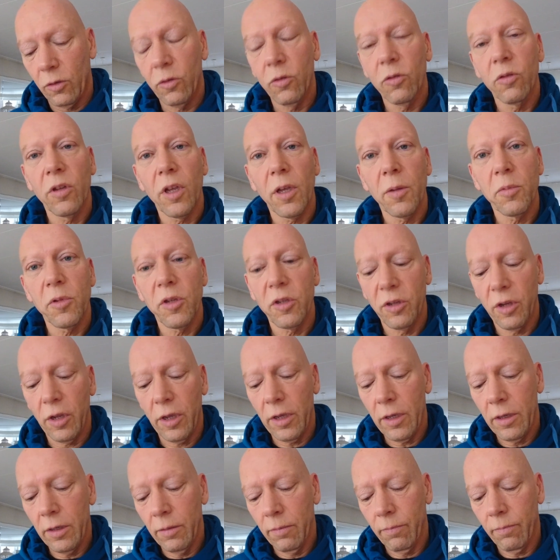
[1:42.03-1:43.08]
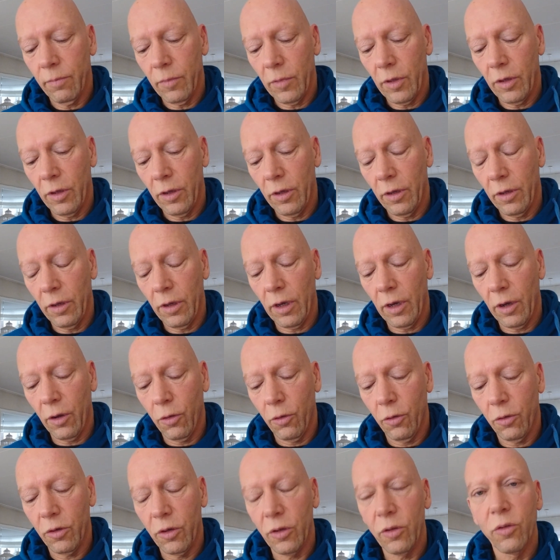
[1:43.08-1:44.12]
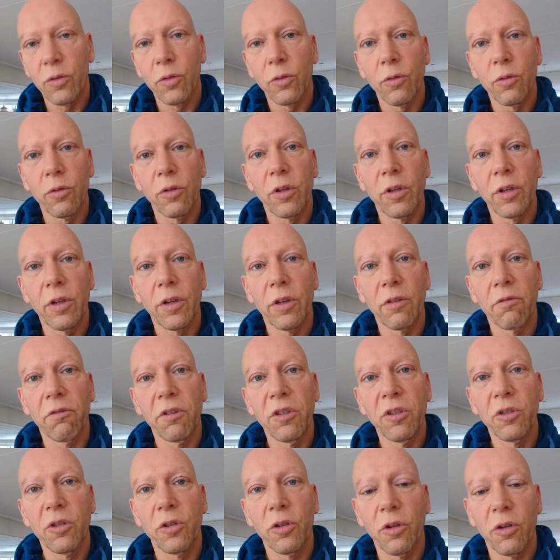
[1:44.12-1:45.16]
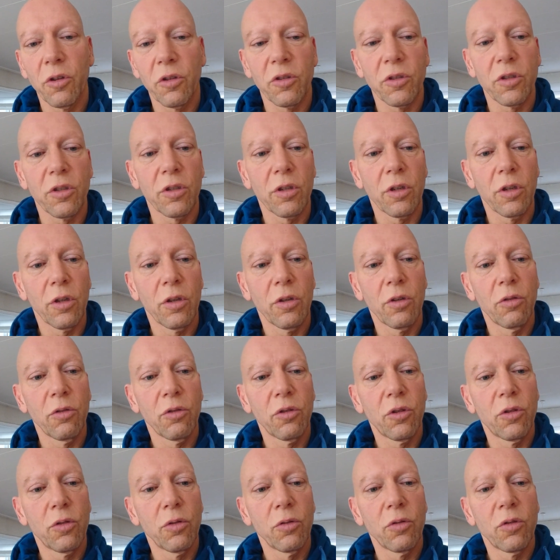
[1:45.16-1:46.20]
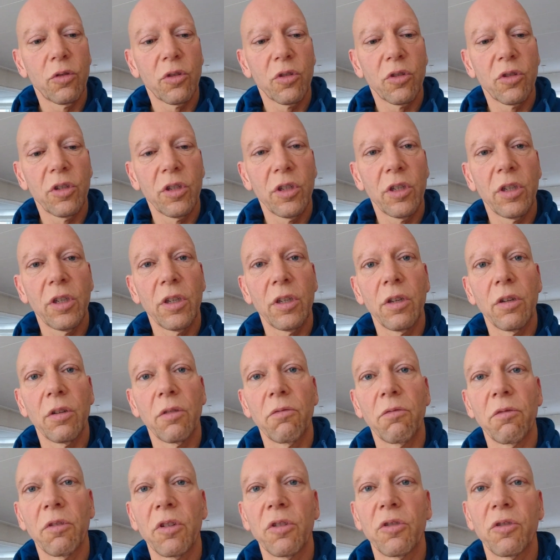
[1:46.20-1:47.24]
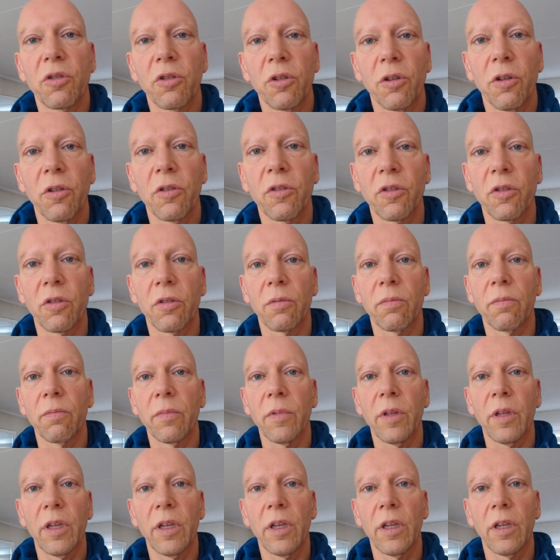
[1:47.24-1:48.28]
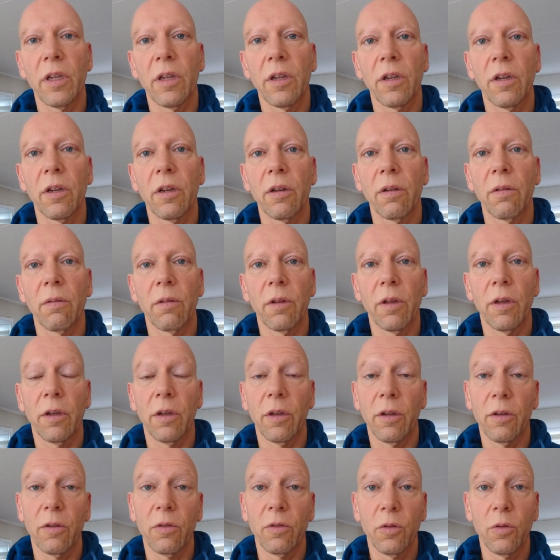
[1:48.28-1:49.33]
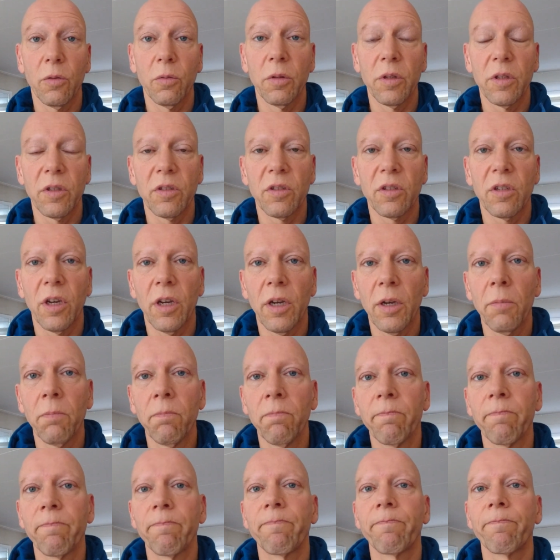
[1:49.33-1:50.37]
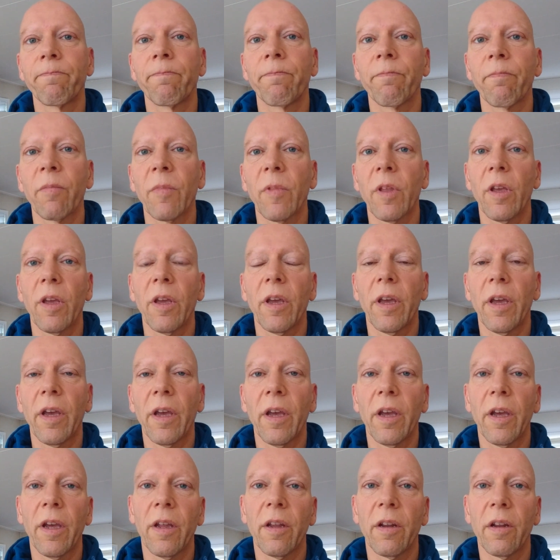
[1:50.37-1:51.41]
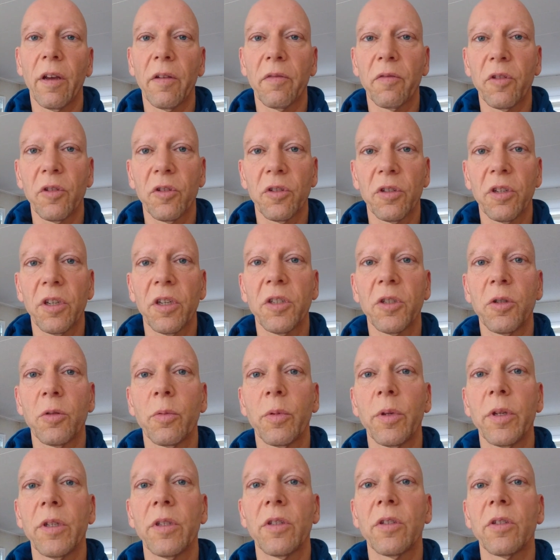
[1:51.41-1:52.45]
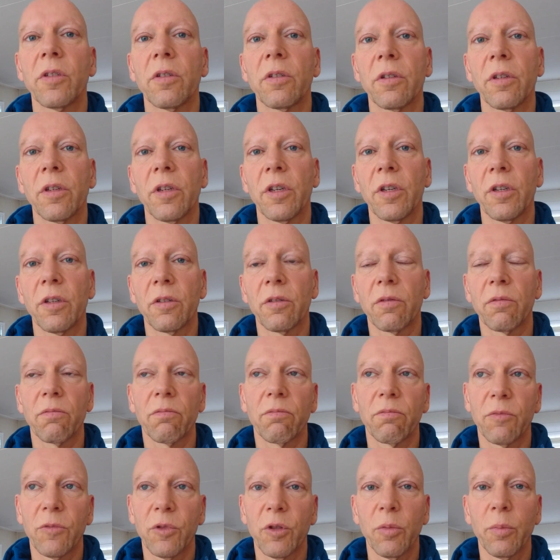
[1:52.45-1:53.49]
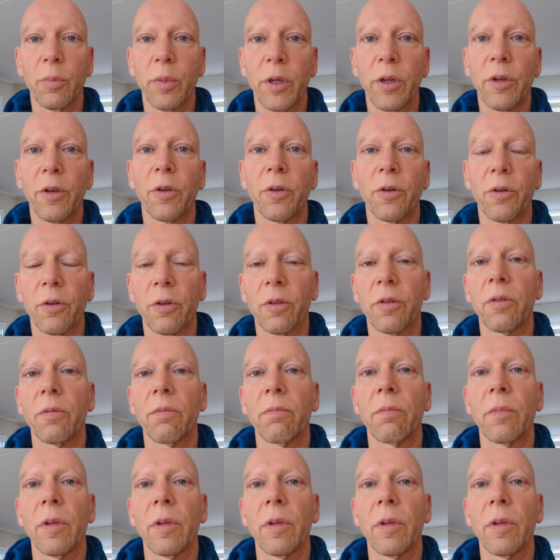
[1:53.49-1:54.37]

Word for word: Two times a day. Uh, according to the research, you should see results in uh, two weeks time and after six weeks it should be cured